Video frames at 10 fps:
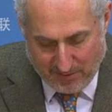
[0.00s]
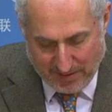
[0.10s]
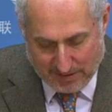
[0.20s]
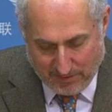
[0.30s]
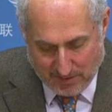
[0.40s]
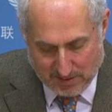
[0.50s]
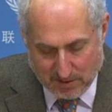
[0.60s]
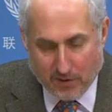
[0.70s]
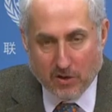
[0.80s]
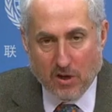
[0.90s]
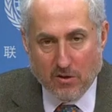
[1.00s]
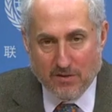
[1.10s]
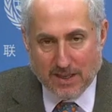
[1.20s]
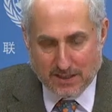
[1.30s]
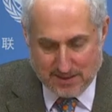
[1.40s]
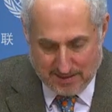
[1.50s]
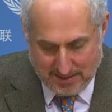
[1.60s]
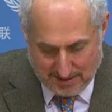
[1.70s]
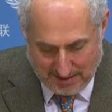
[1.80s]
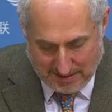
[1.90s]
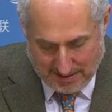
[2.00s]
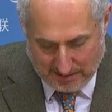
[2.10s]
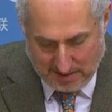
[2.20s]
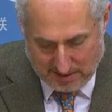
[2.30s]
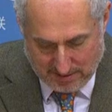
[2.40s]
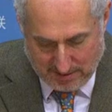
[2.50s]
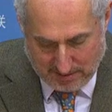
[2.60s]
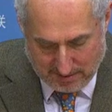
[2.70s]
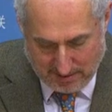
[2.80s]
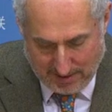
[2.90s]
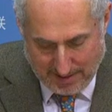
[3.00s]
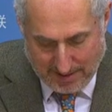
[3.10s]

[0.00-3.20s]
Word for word: effectiveness of current vaccines and diagnostics.